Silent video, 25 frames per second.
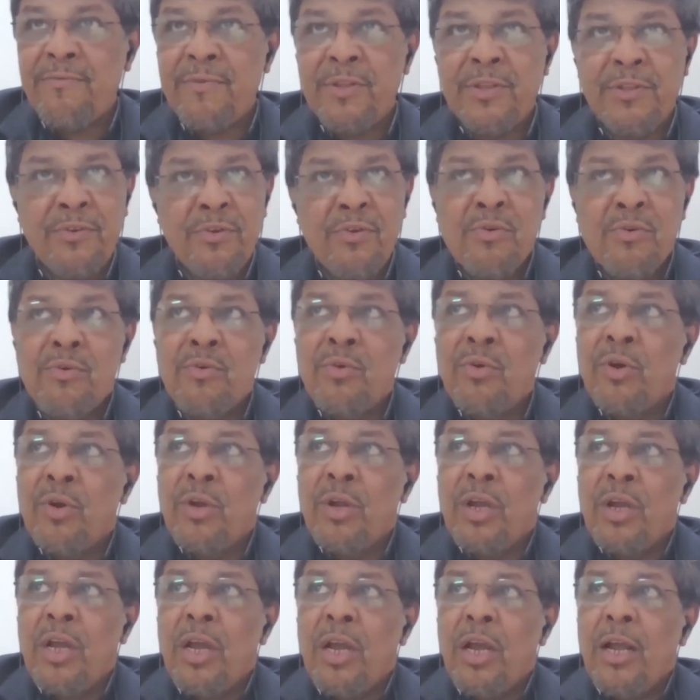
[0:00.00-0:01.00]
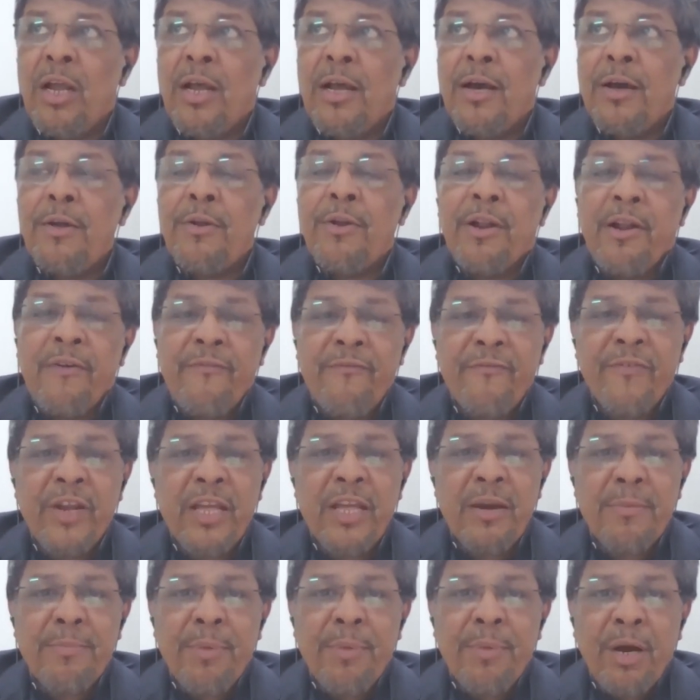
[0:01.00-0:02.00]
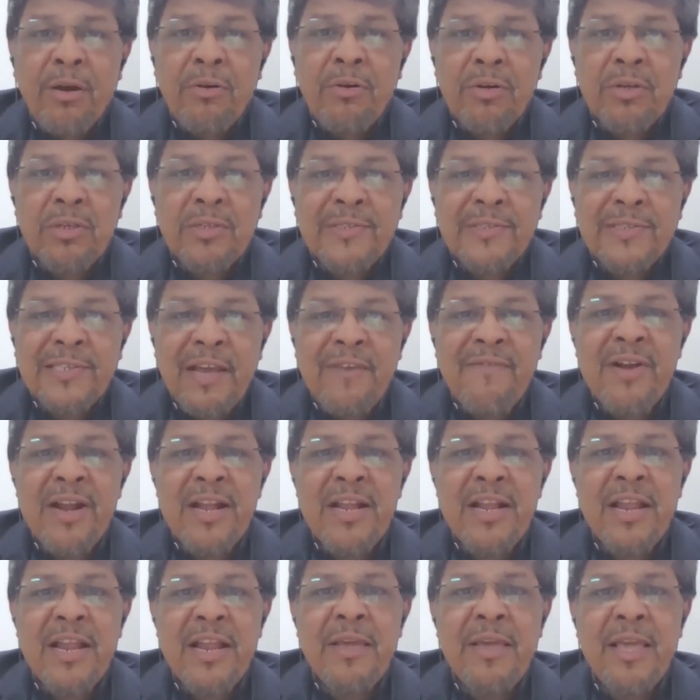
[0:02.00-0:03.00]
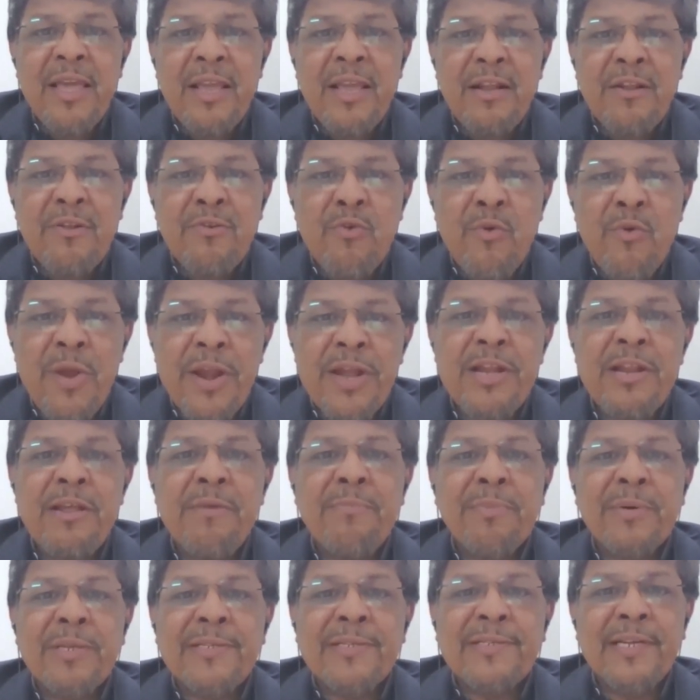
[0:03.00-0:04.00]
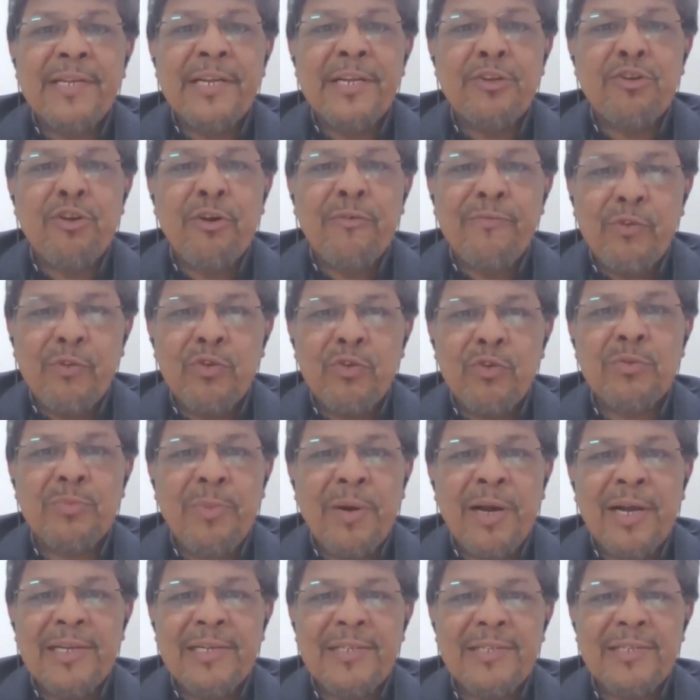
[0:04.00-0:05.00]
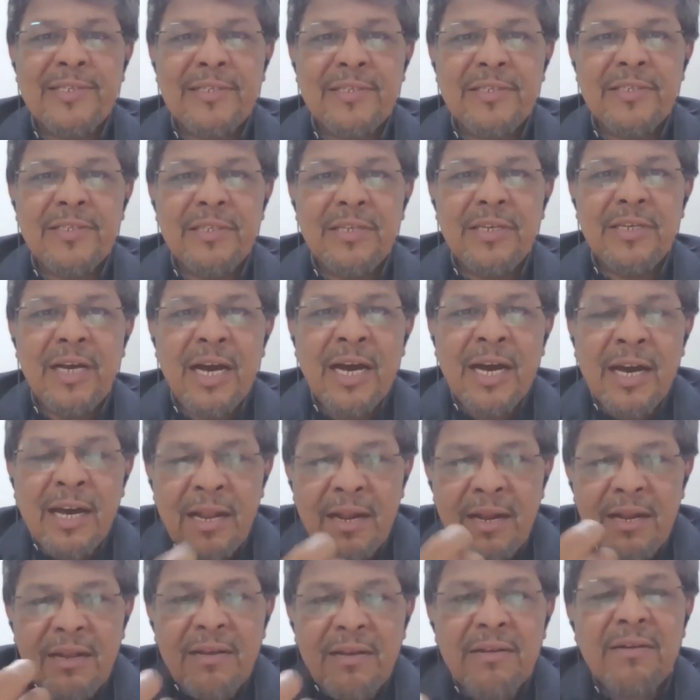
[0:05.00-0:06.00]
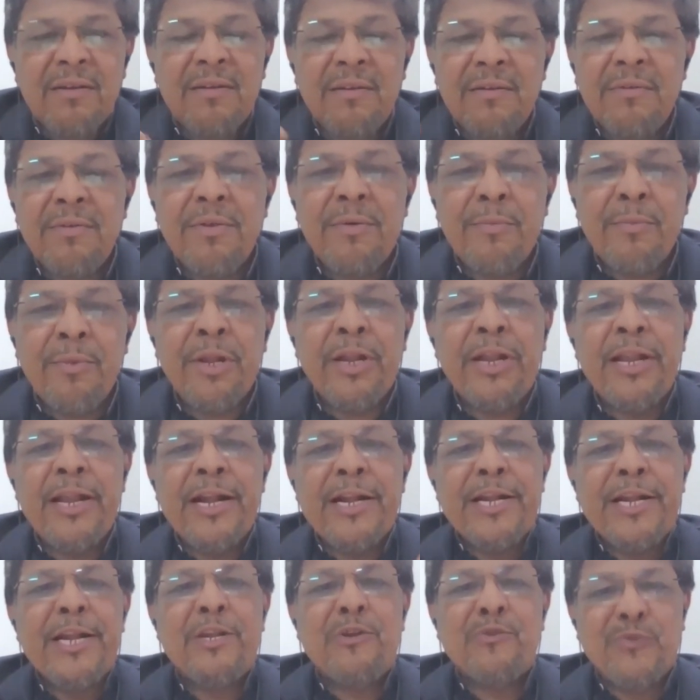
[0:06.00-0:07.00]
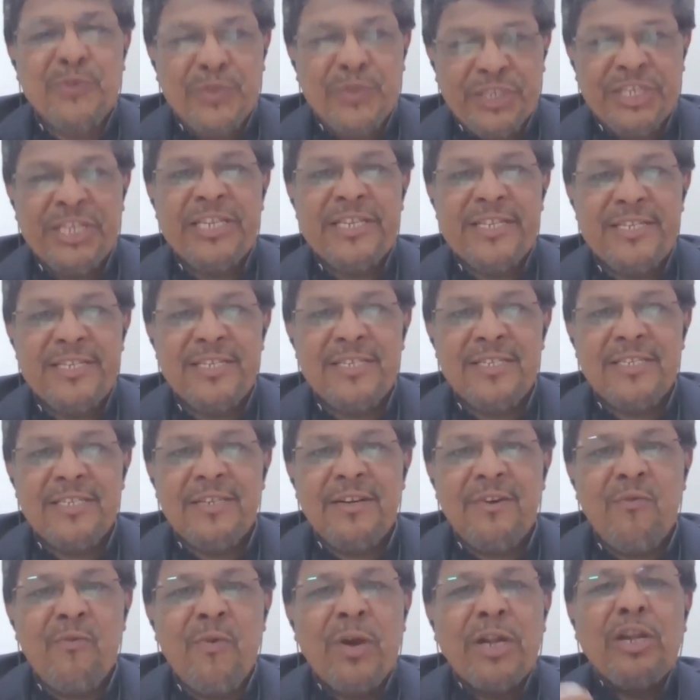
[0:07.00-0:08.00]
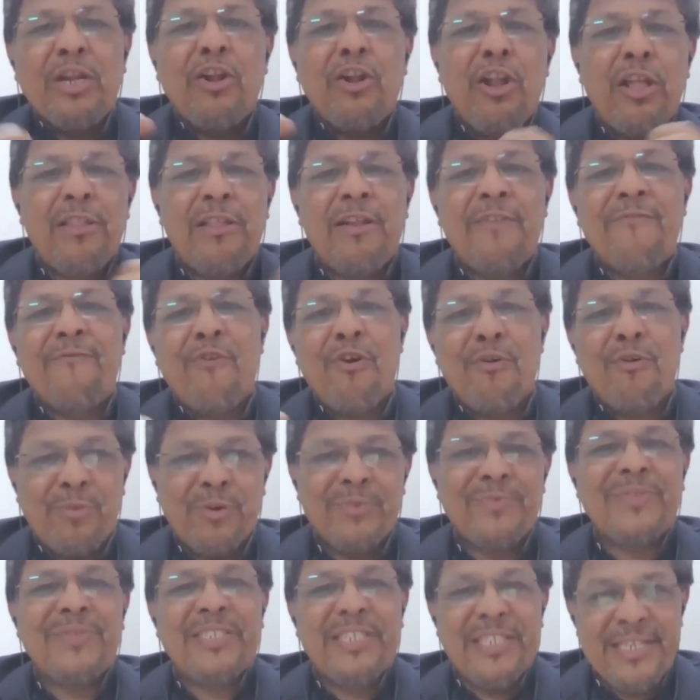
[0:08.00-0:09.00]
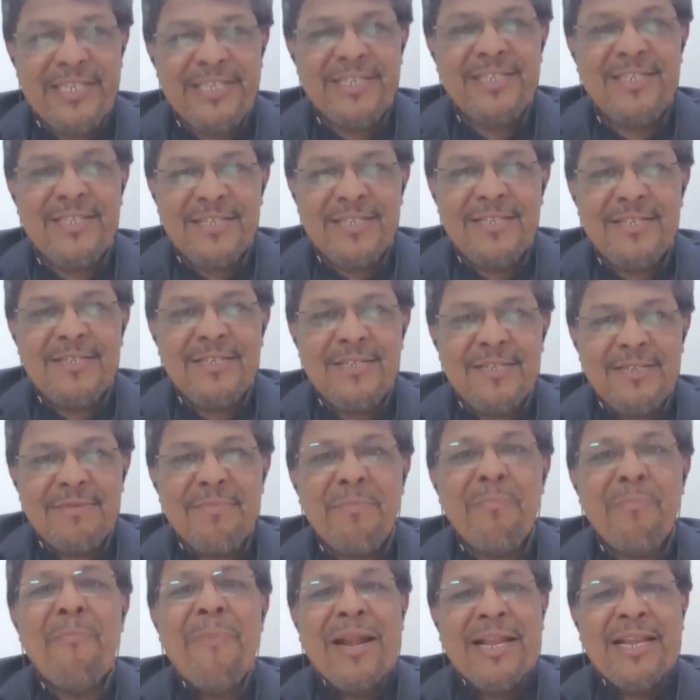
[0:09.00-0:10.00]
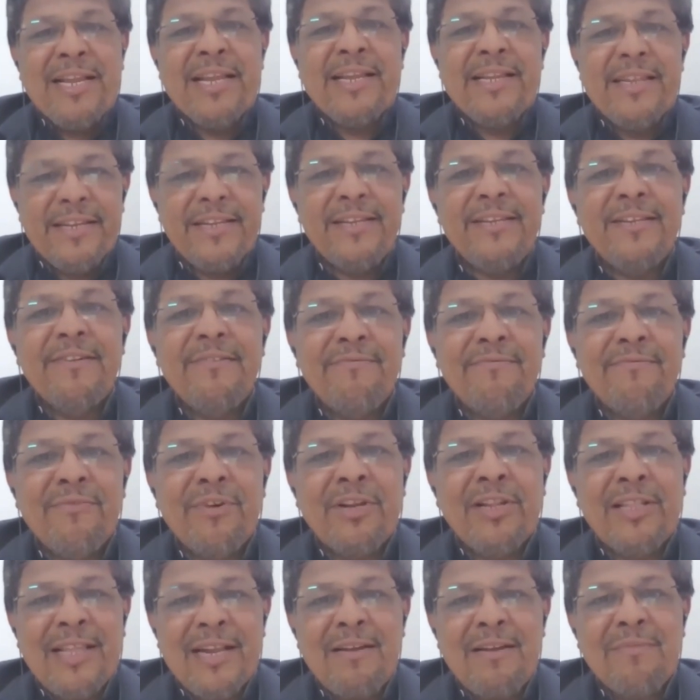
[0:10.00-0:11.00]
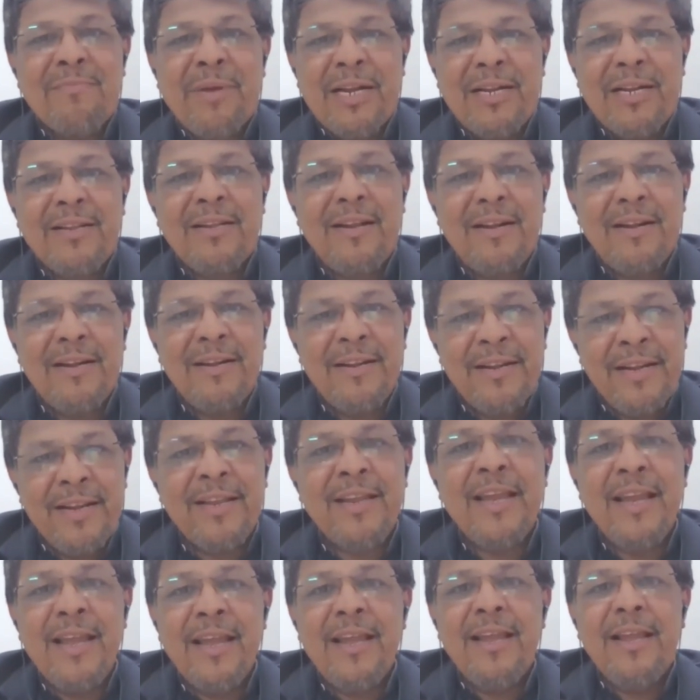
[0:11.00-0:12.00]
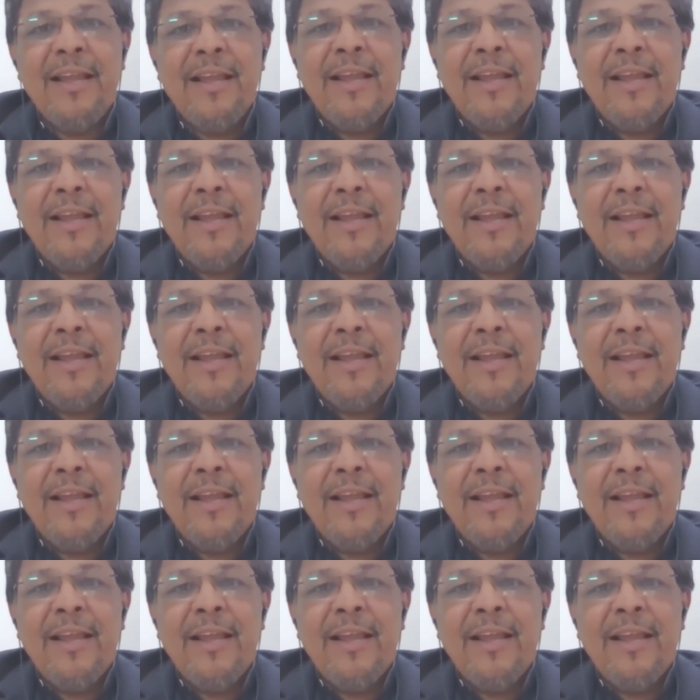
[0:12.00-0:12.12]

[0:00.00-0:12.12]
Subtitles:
with you, roughly about 70 to 80% of those parts are related to steel, one or other form of steel, metal for that matter. Okay?